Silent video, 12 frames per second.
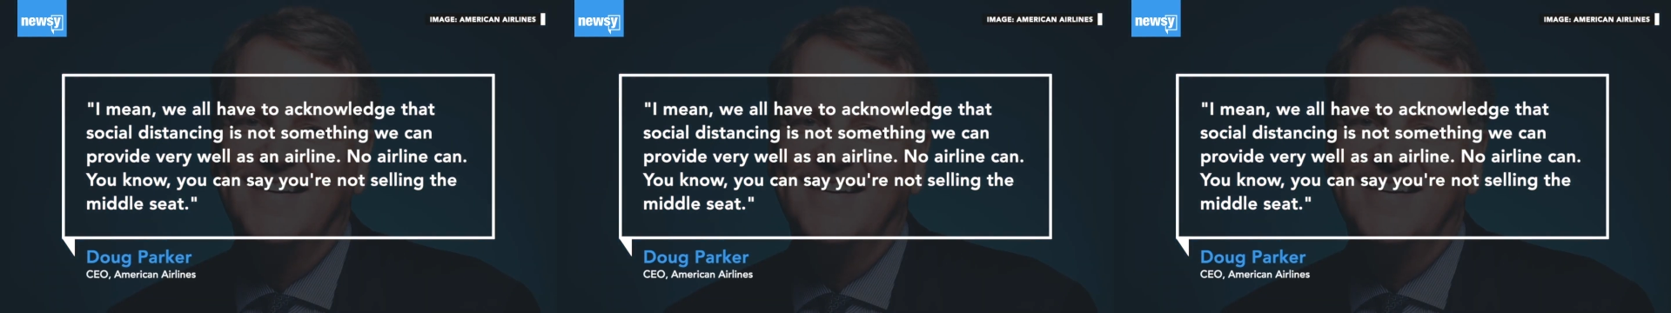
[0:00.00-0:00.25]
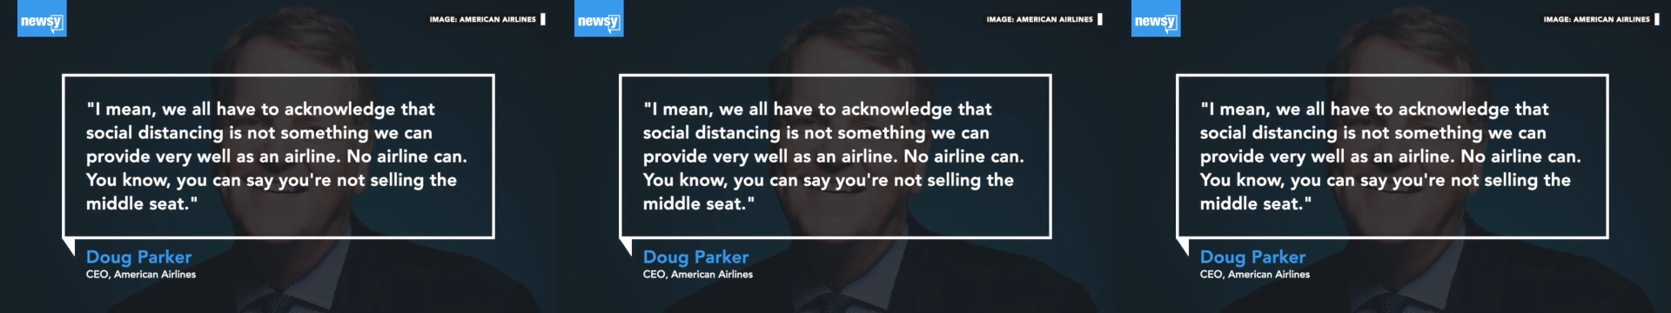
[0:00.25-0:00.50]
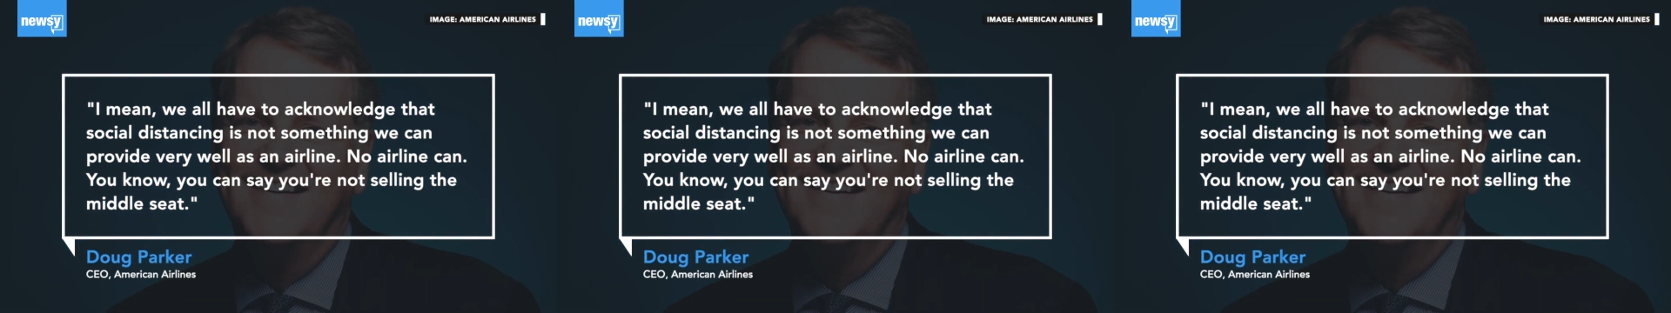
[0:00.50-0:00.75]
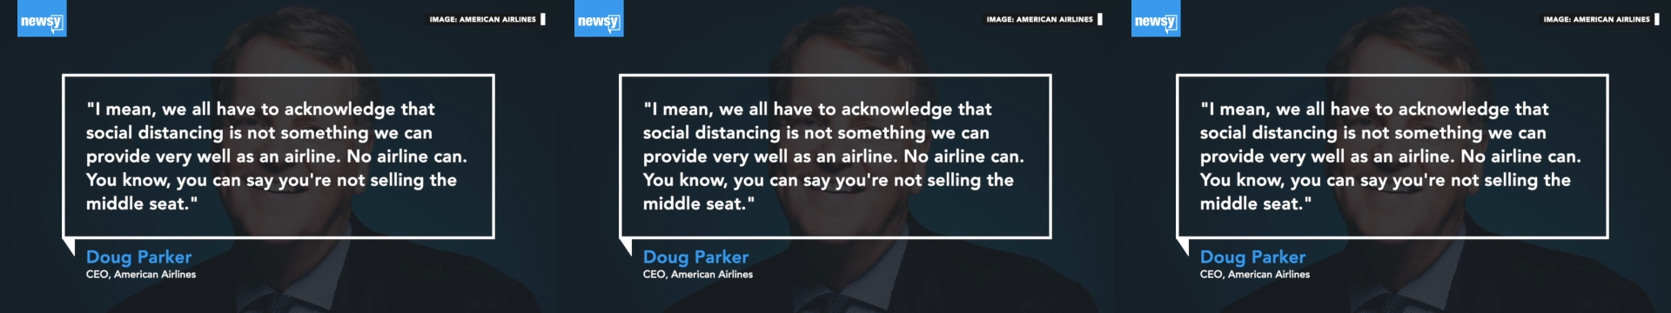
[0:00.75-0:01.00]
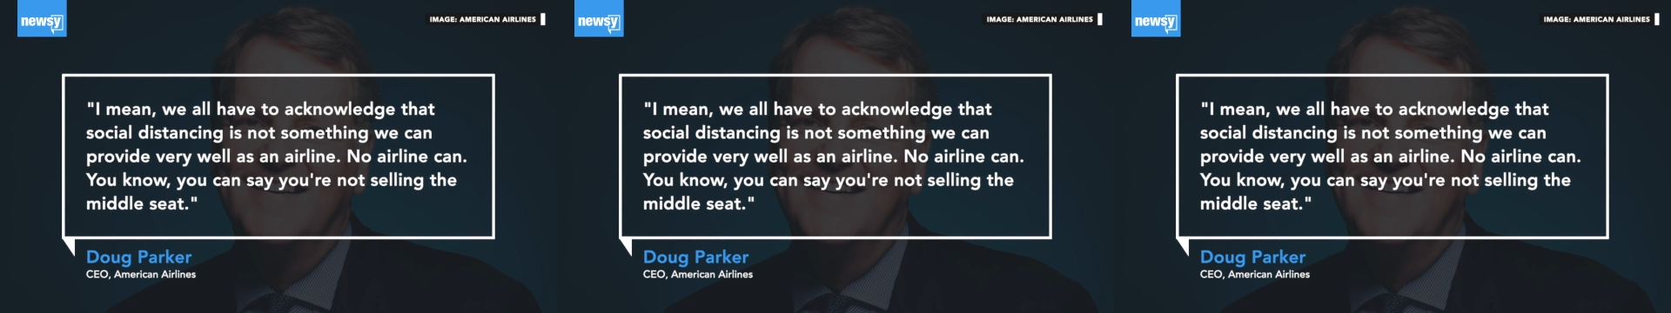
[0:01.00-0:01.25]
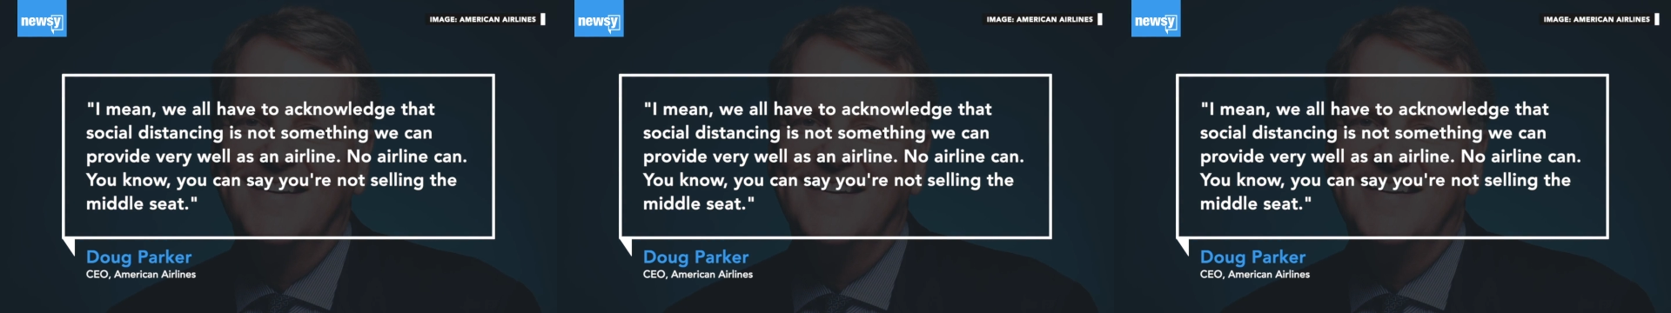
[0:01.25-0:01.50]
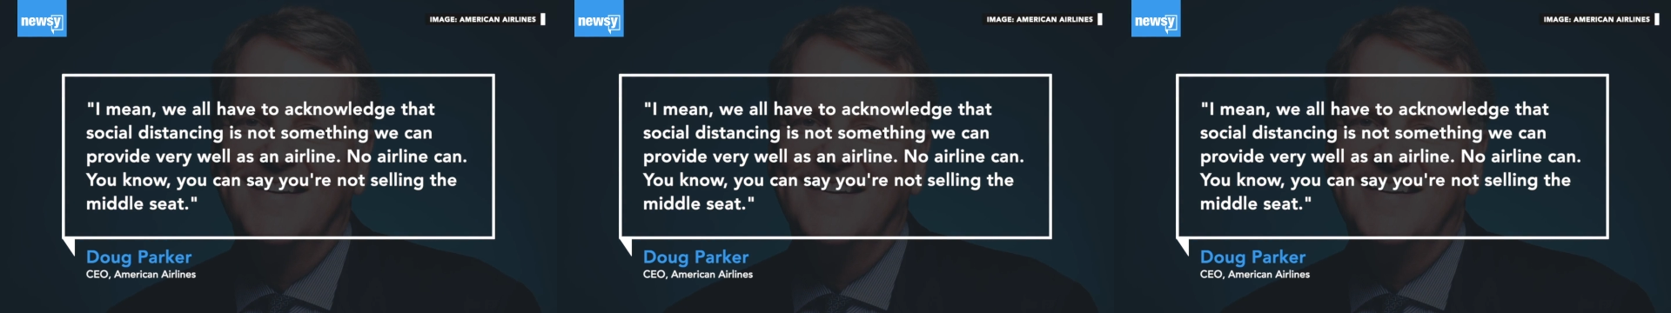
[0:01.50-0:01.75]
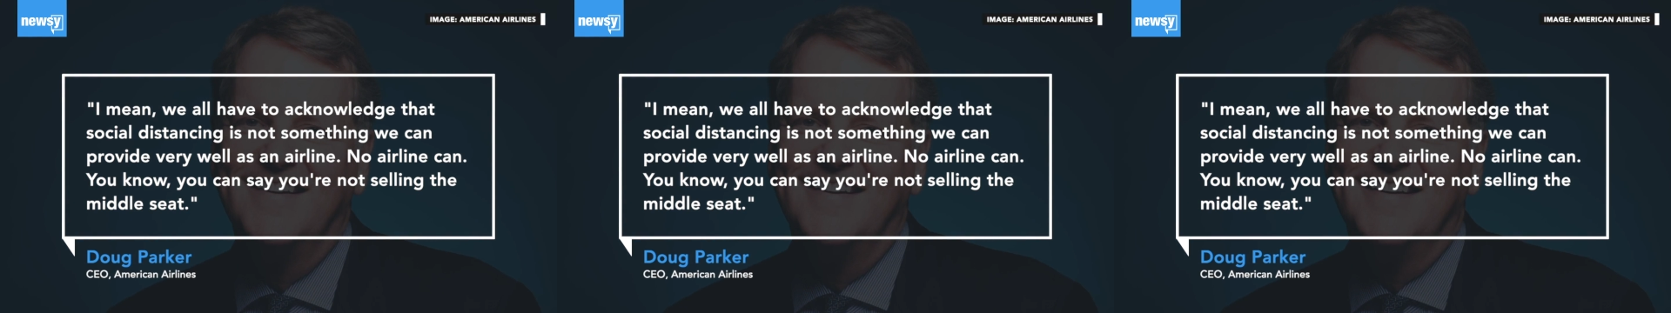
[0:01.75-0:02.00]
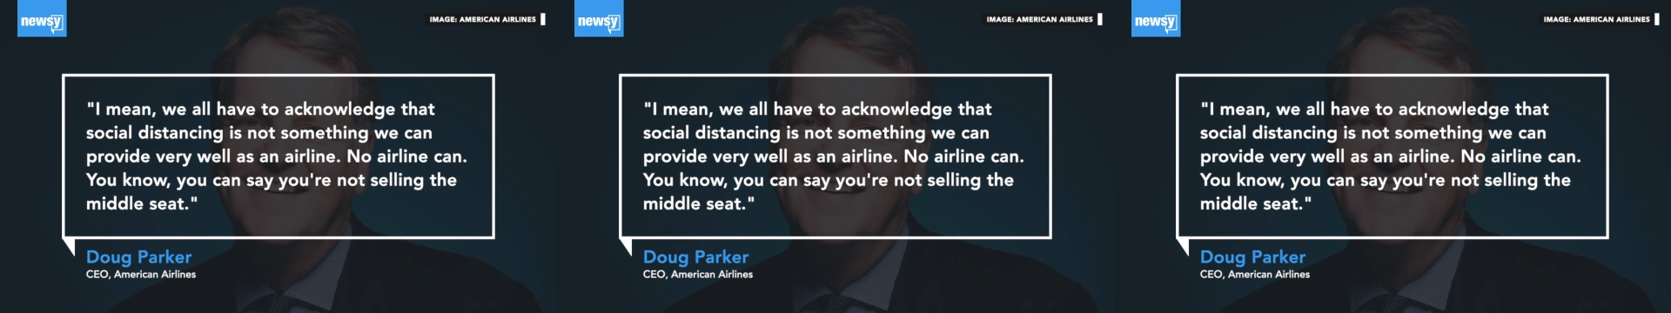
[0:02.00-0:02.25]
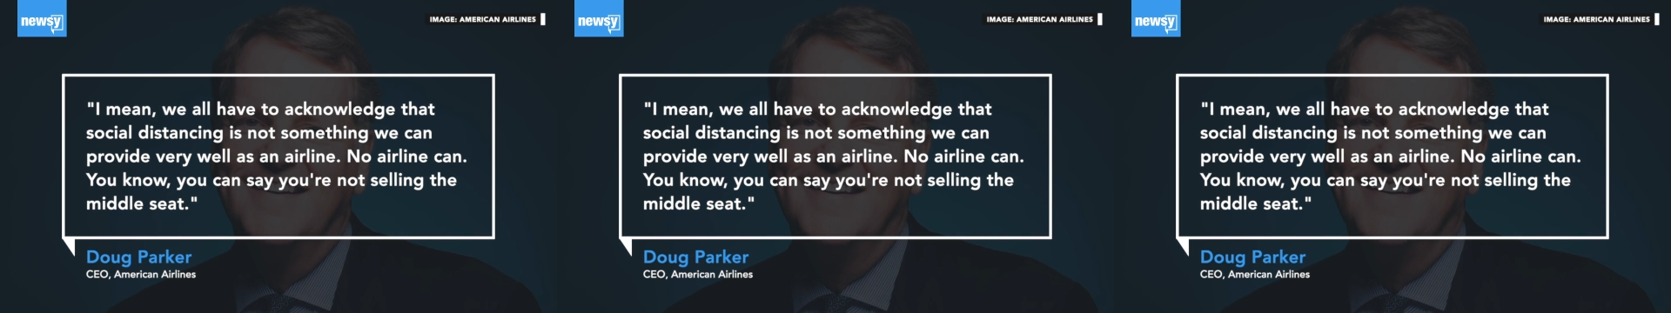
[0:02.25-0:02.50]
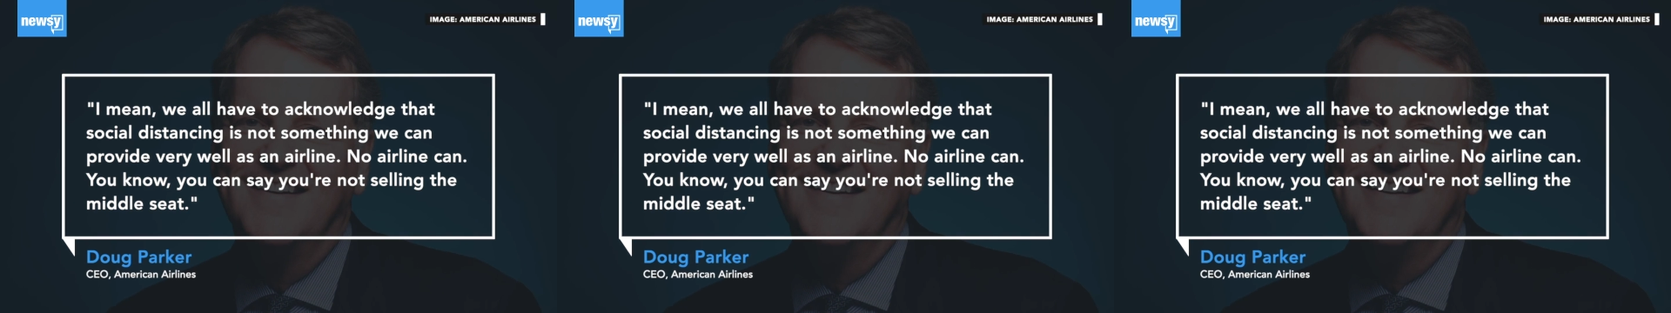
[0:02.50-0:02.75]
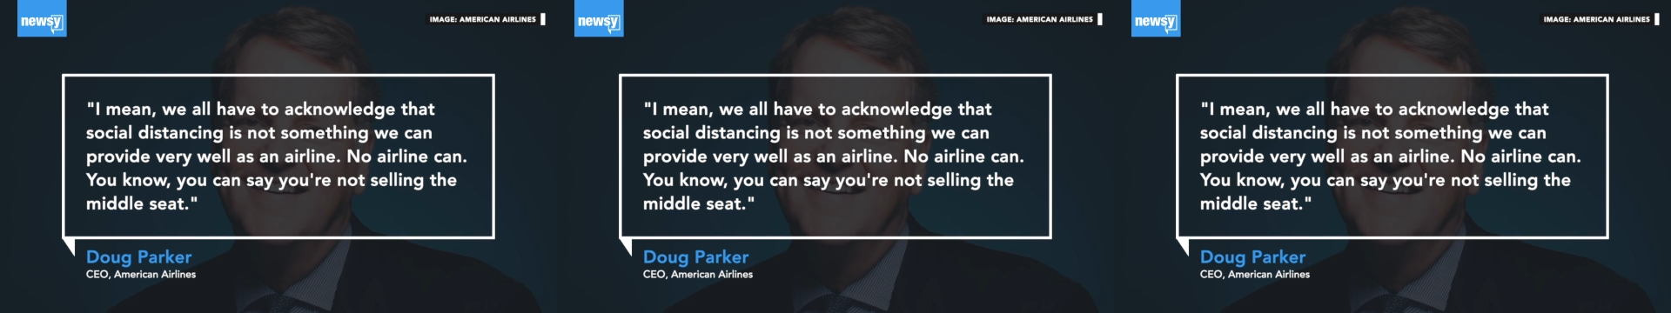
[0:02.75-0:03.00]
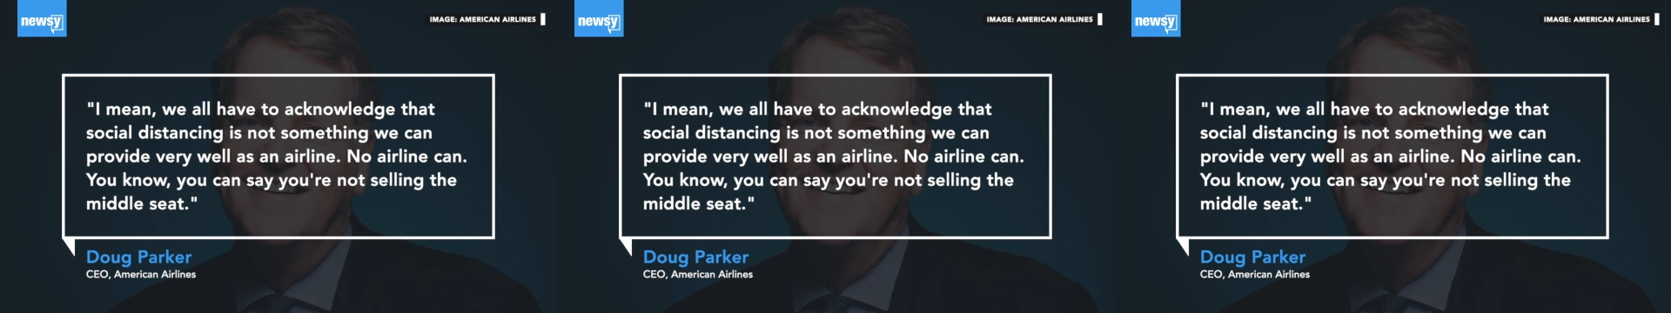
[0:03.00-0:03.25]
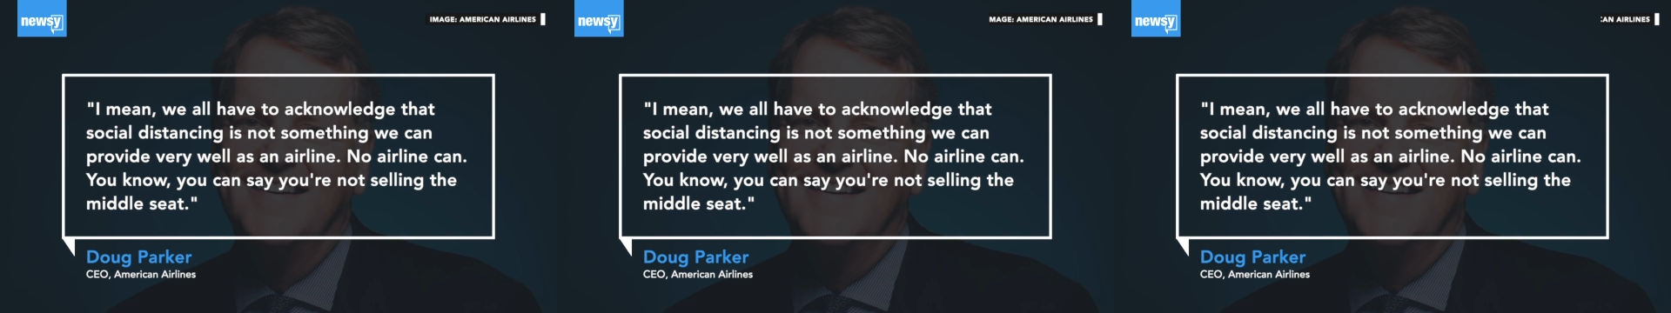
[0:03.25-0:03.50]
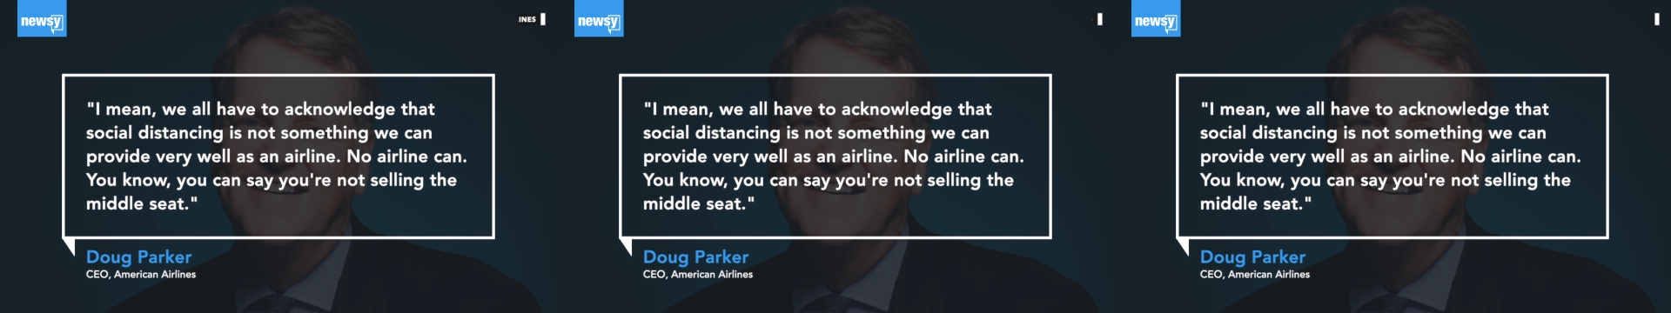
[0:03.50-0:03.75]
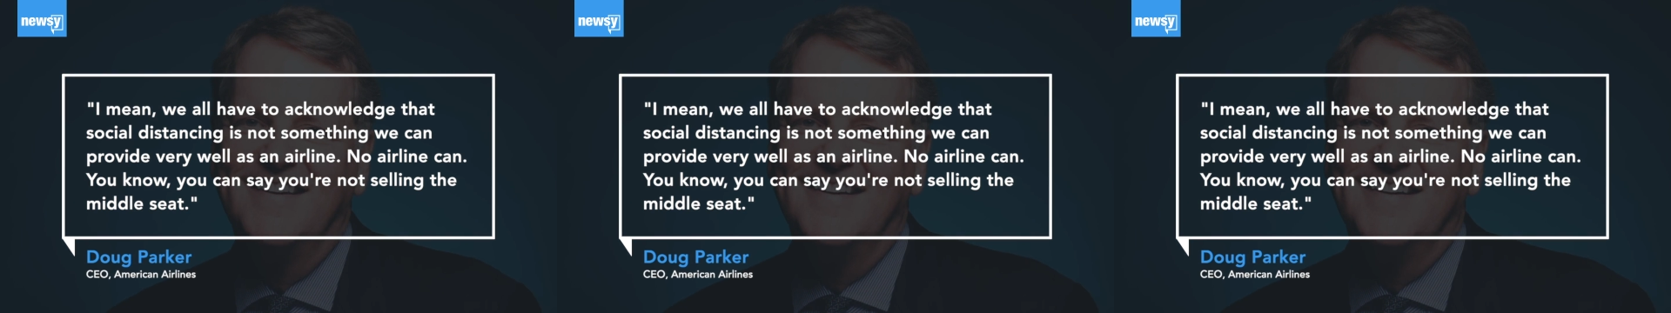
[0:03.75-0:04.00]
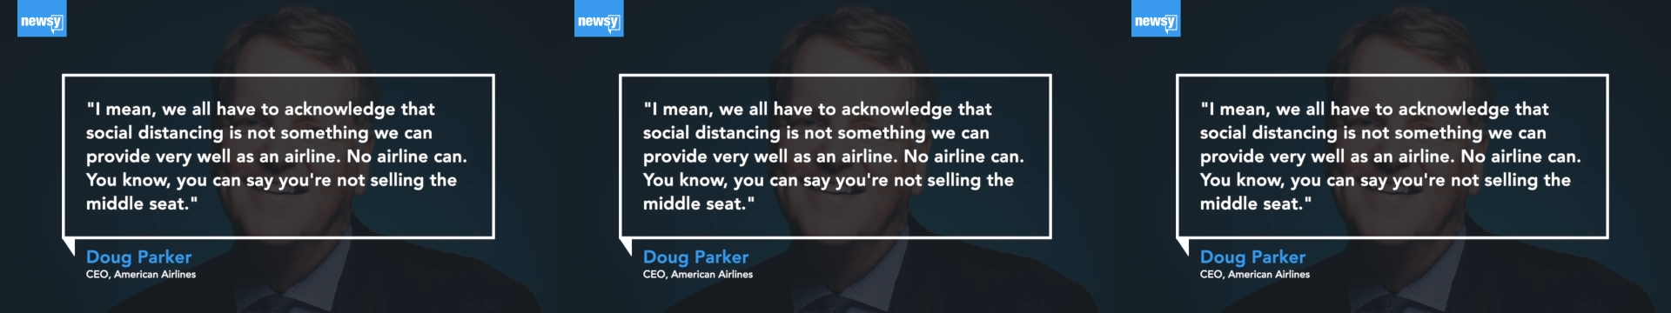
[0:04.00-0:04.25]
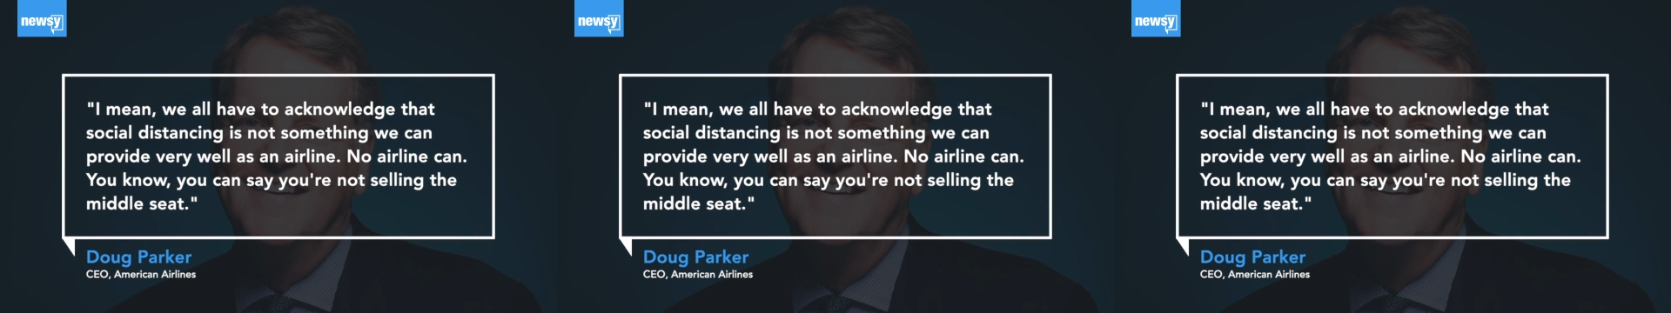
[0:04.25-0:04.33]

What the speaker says: Nobody's mouth can be seen.